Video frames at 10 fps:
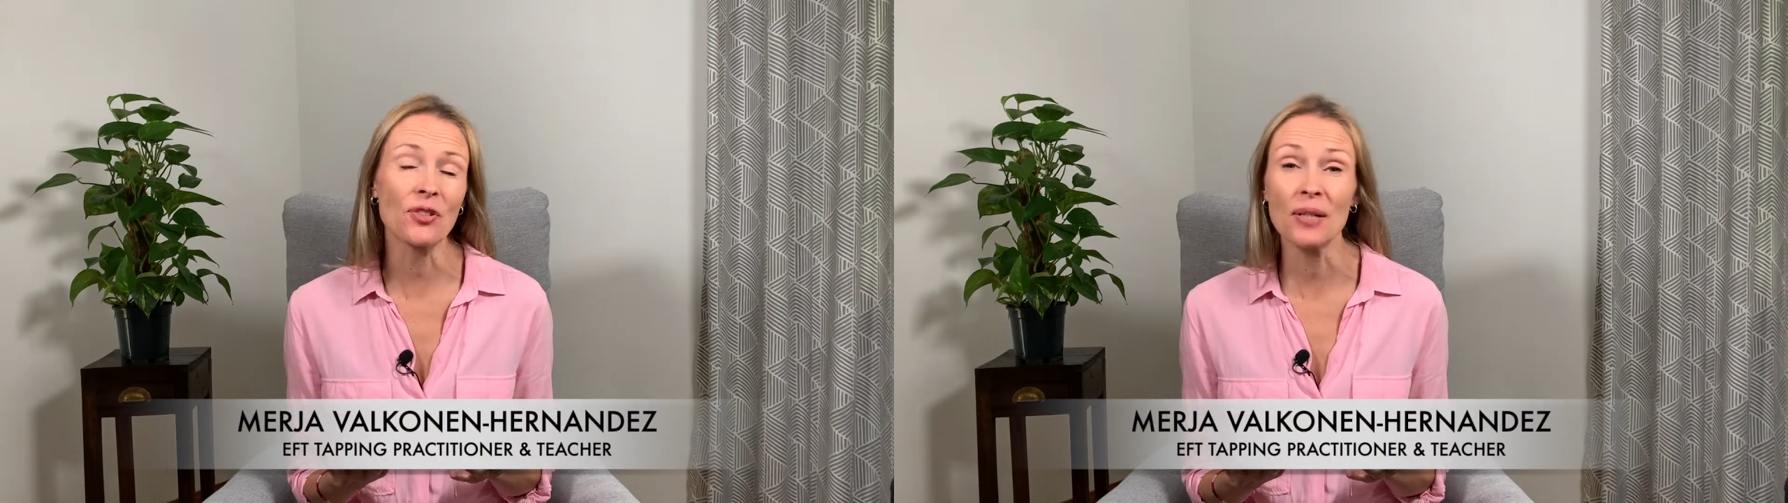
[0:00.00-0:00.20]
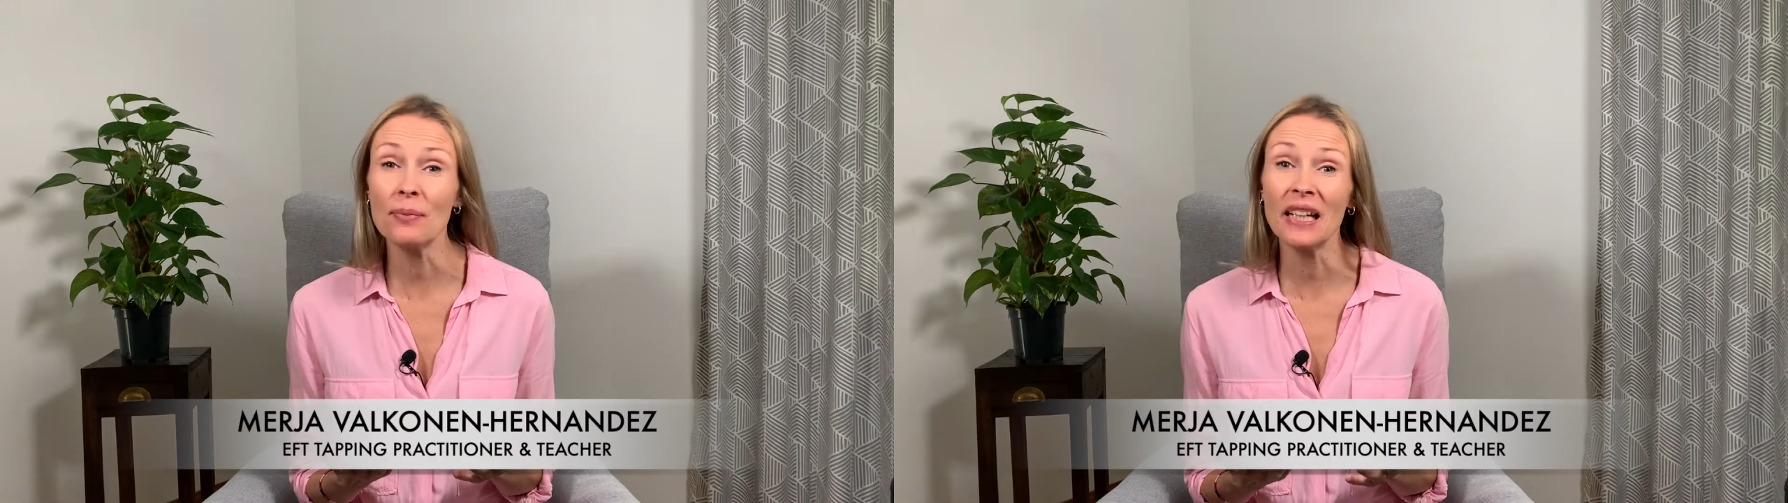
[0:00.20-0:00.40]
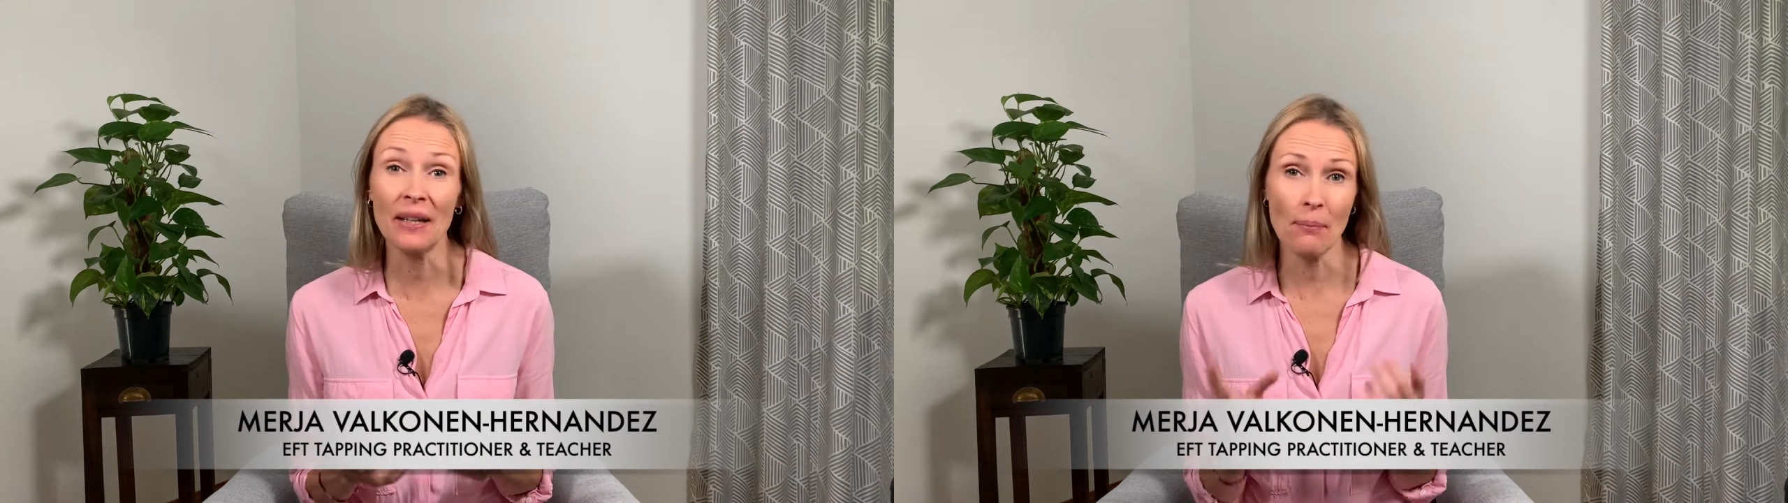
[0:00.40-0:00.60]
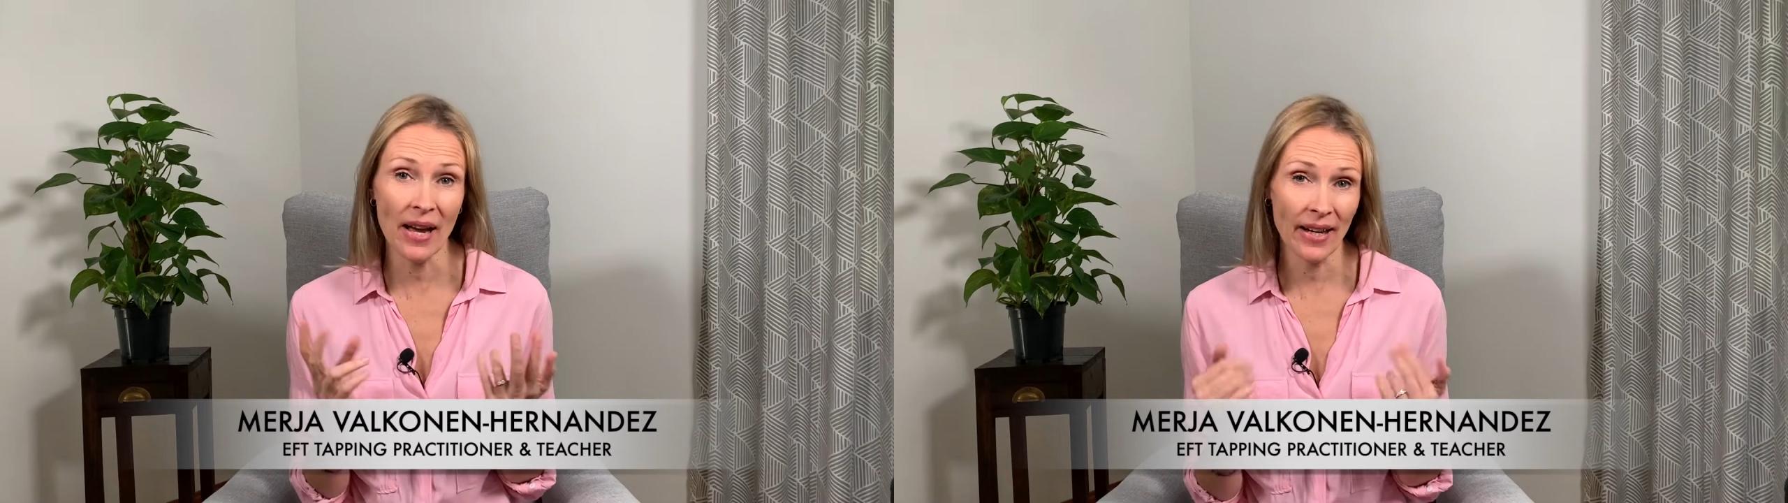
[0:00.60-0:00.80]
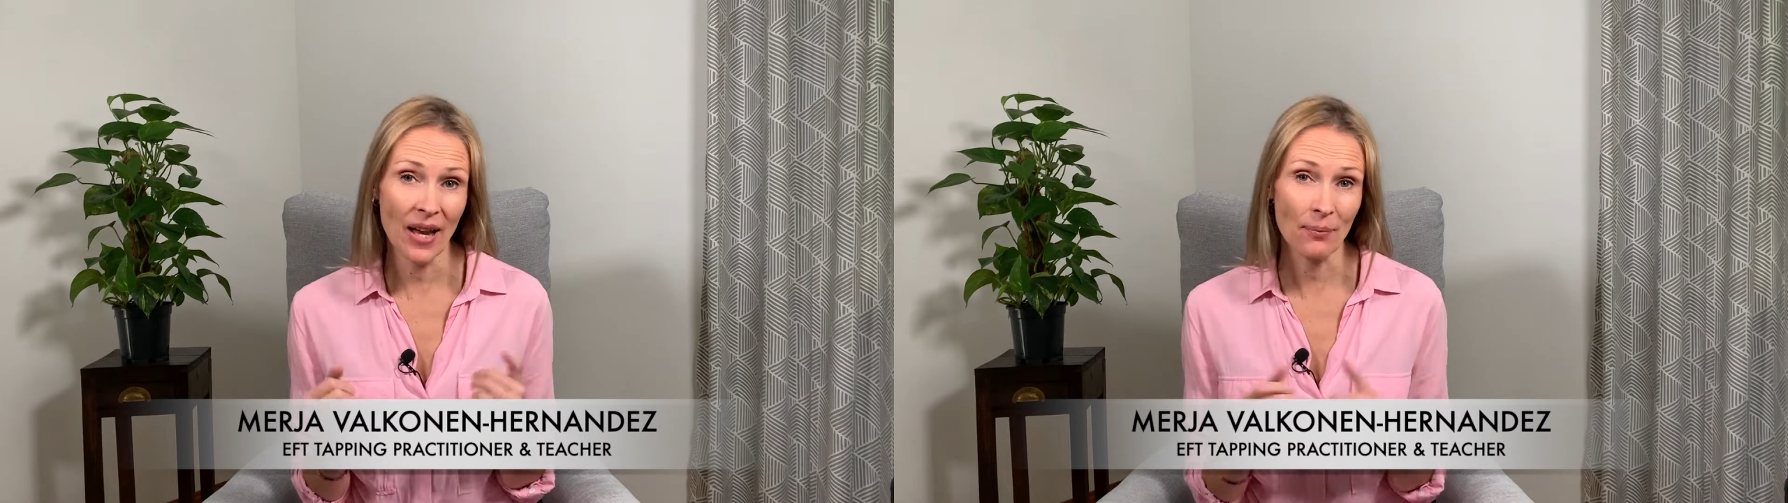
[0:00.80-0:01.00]
seemingly bad
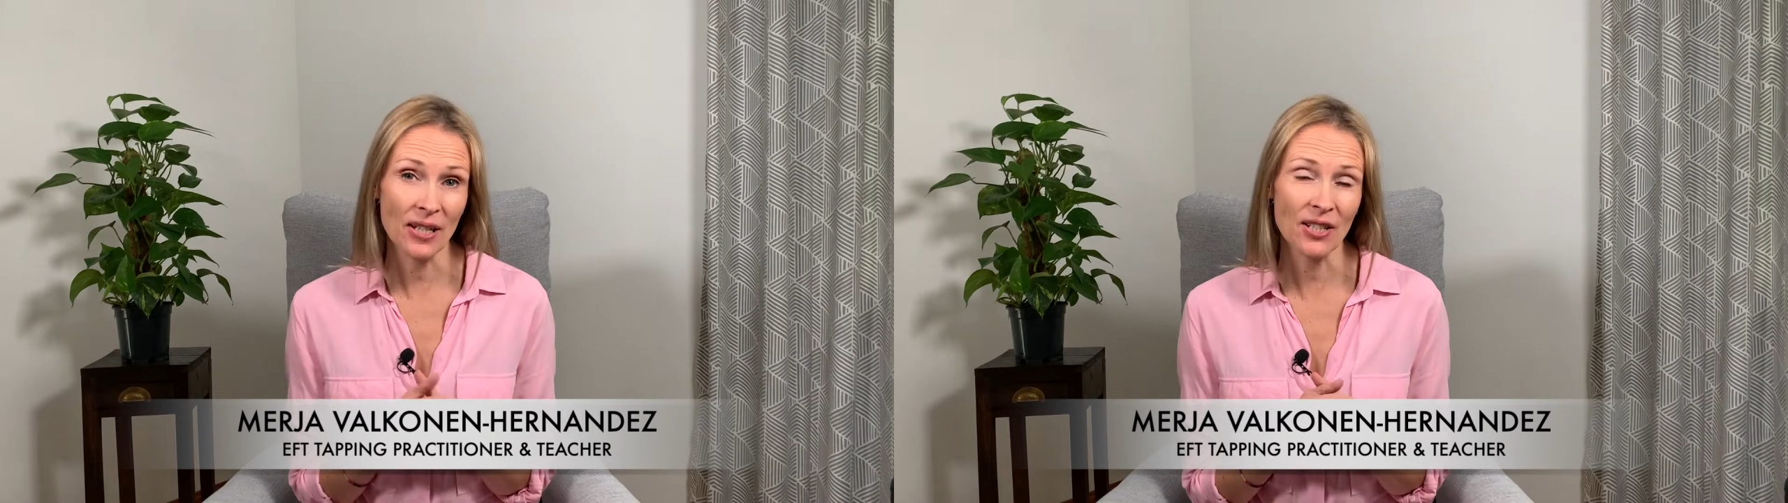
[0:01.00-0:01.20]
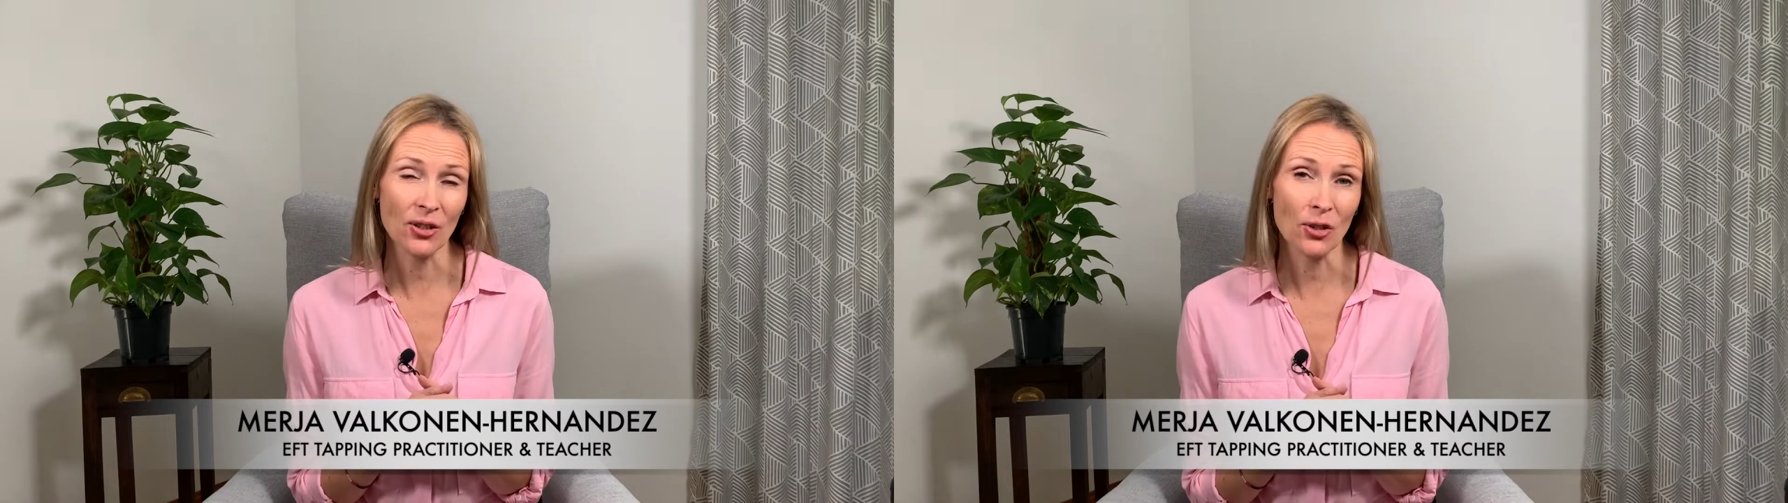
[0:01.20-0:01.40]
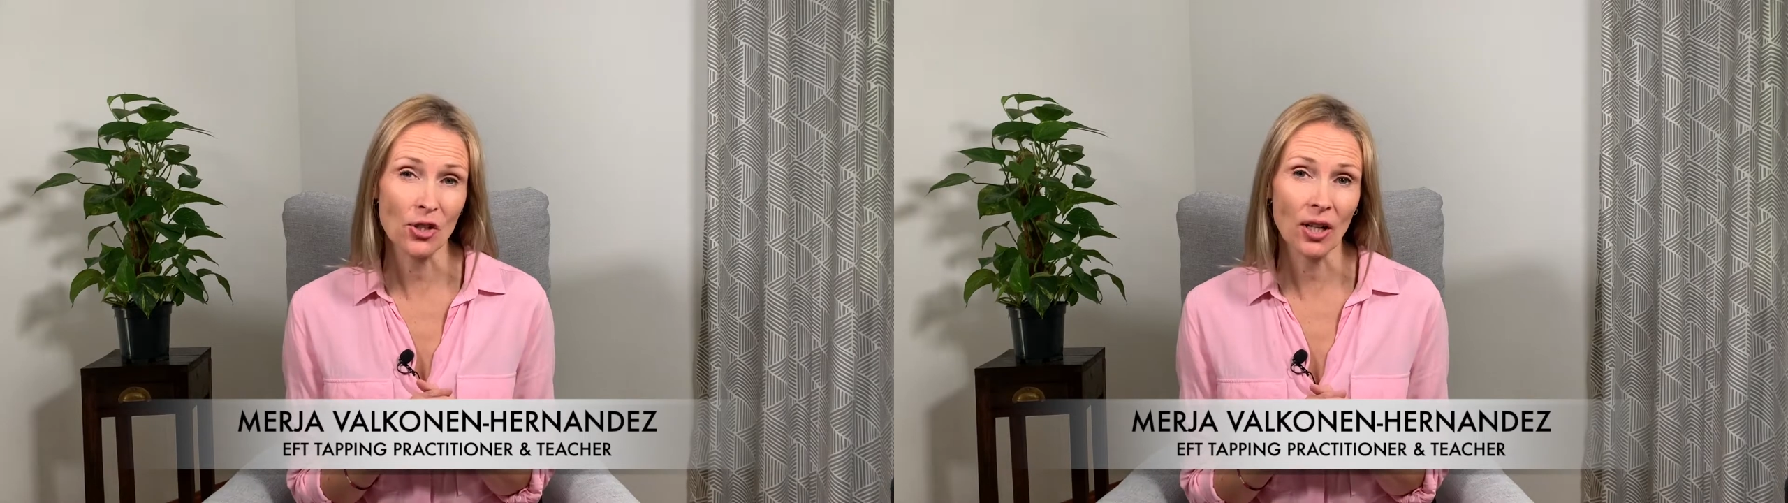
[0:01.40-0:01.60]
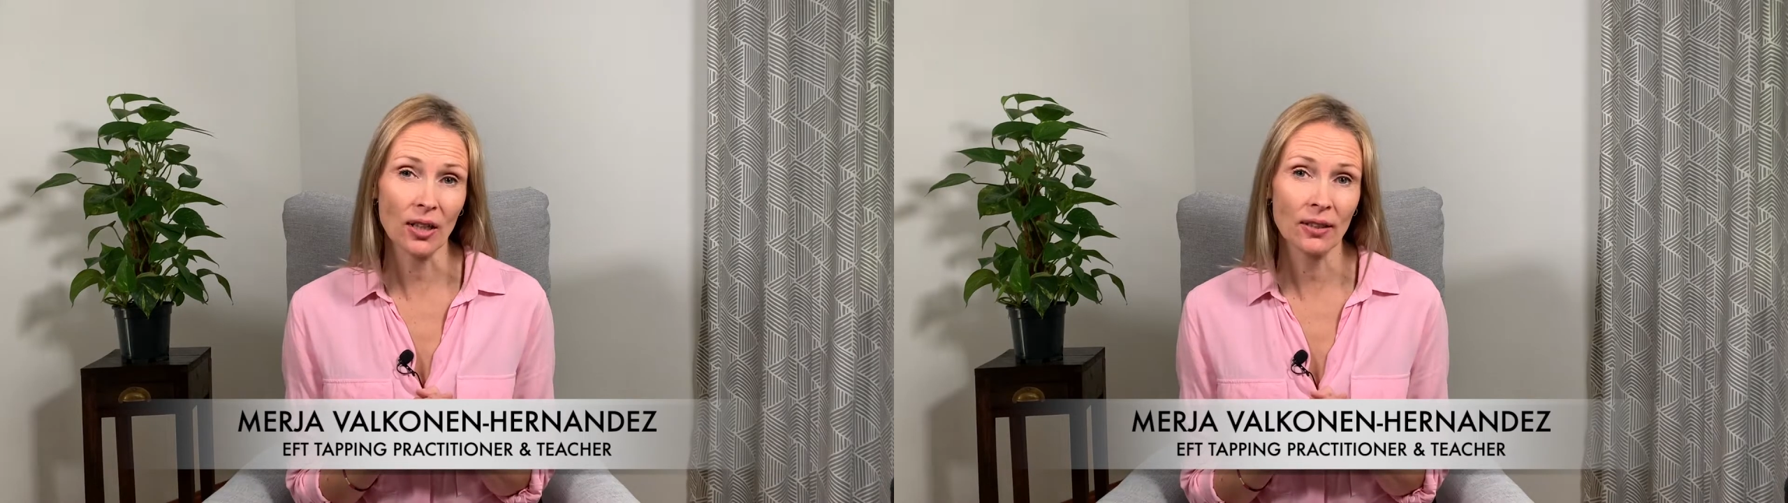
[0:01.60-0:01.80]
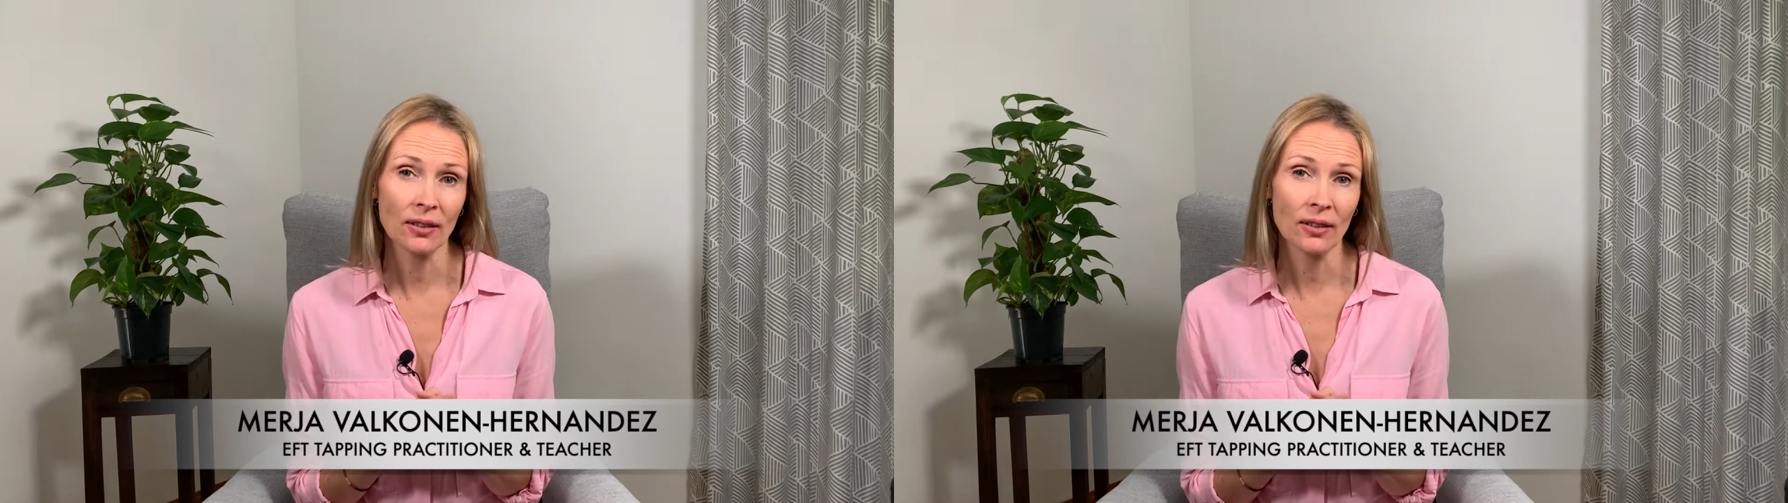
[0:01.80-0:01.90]
happens to your child?